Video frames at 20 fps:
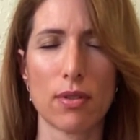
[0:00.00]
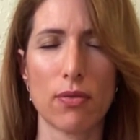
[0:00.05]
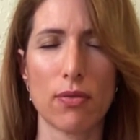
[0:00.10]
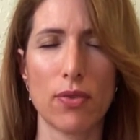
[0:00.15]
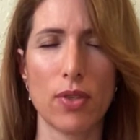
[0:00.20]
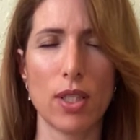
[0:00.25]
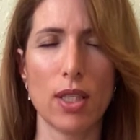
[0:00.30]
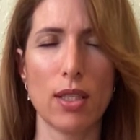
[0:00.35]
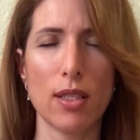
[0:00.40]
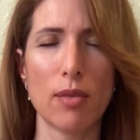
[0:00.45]

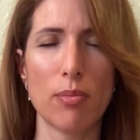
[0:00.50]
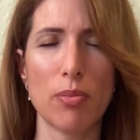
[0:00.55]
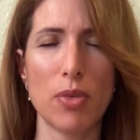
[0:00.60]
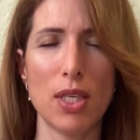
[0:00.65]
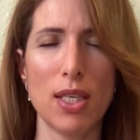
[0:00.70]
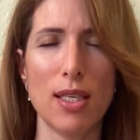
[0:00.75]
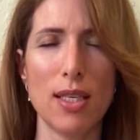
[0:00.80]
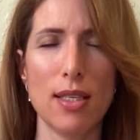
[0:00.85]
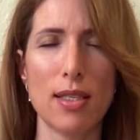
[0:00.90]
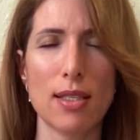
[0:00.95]
feel the
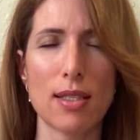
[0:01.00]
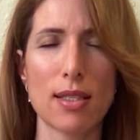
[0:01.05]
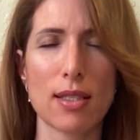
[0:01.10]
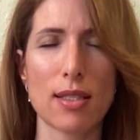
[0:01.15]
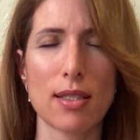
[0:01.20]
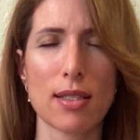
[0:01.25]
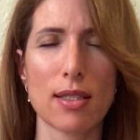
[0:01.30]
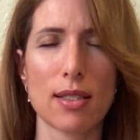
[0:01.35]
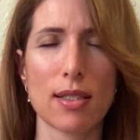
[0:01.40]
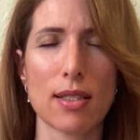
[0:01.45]

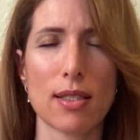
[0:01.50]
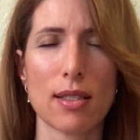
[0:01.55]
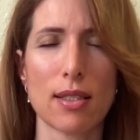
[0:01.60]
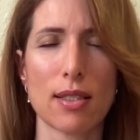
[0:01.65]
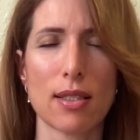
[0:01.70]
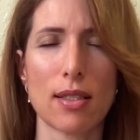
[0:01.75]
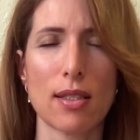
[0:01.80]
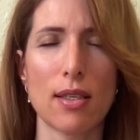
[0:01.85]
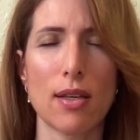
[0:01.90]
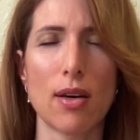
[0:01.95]
peace,
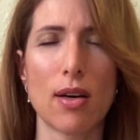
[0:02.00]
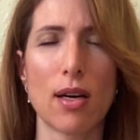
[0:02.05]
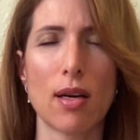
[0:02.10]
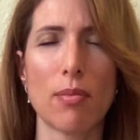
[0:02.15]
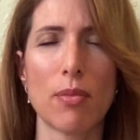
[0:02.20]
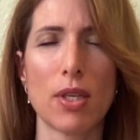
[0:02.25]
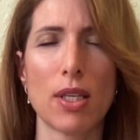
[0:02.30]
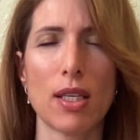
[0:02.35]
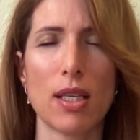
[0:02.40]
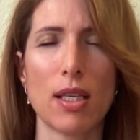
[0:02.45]
the
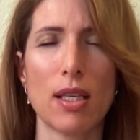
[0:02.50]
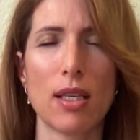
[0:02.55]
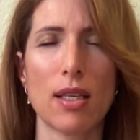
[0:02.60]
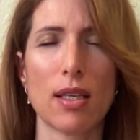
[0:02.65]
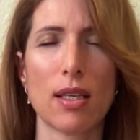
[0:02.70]
harmony,